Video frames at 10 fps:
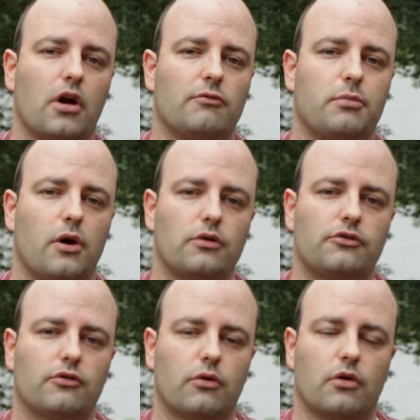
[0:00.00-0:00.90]
of
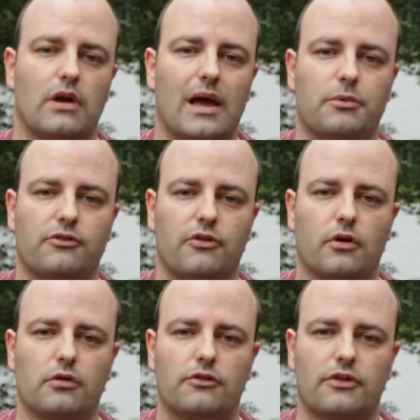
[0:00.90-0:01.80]
posts or
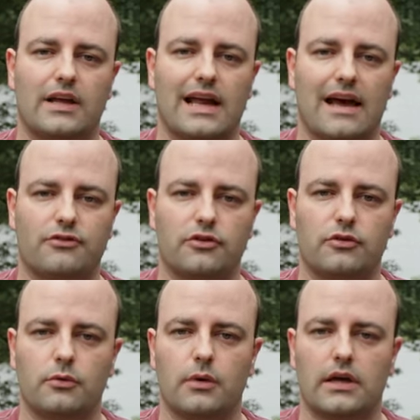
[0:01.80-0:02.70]
episodes that have to
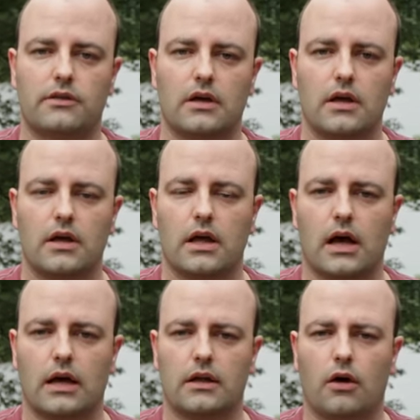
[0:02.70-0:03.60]
do with
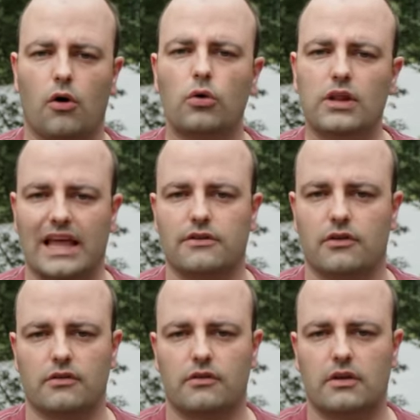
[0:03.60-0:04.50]
old
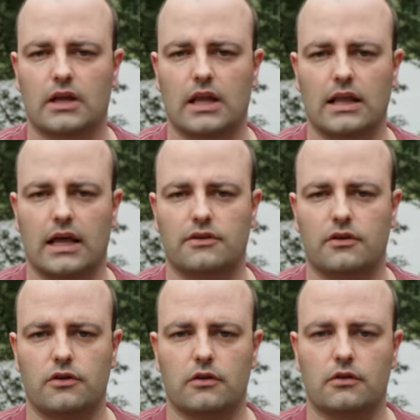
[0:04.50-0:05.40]
lenses that I like to
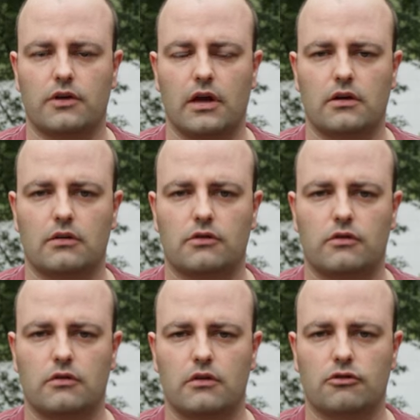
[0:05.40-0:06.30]
use. I
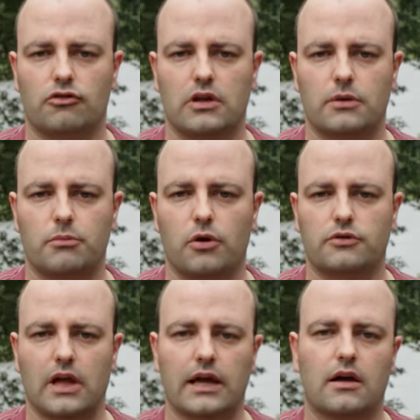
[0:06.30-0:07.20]
use usually both
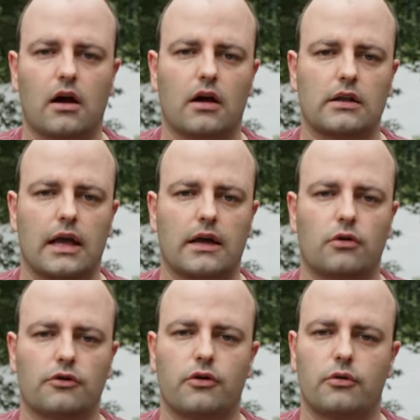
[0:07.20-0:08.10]
Nikon and
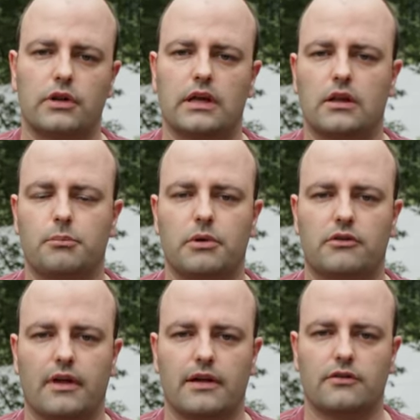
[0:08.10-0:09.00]
also the
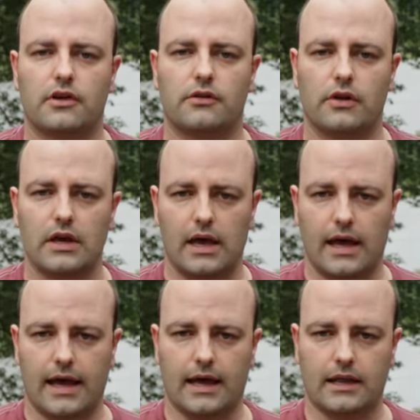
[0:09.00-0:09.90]
Olympus lenses,
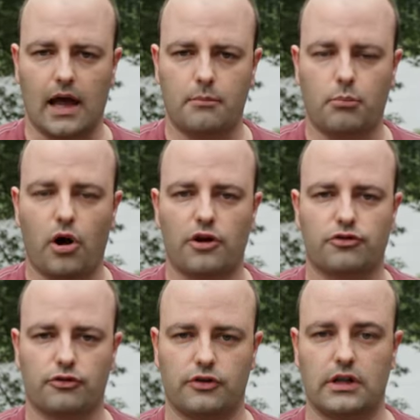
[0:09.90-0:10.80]
and I'm
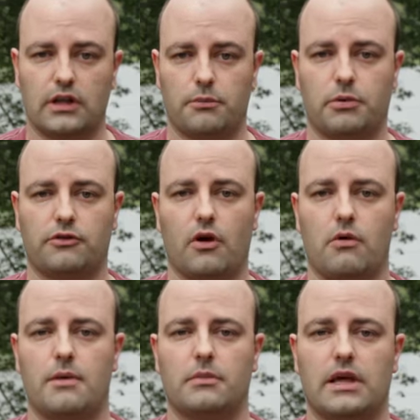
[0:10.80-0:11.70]
partial to the Olympus
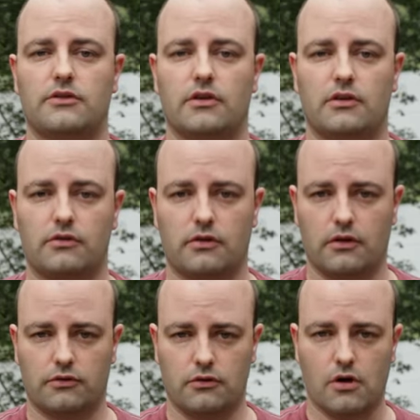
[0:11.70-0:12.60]
OM lenses, the
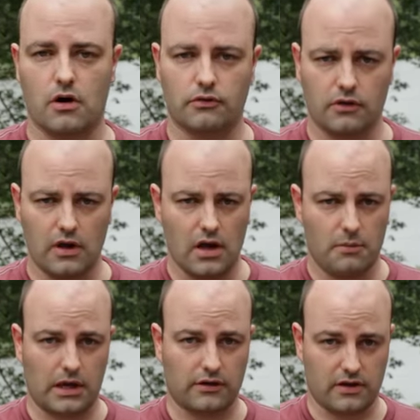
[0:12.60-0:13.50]
Zuikos,
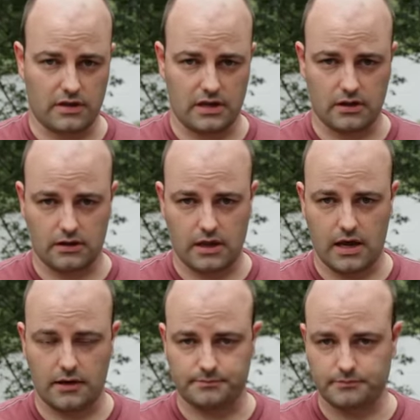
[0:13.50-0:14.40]
because I think that they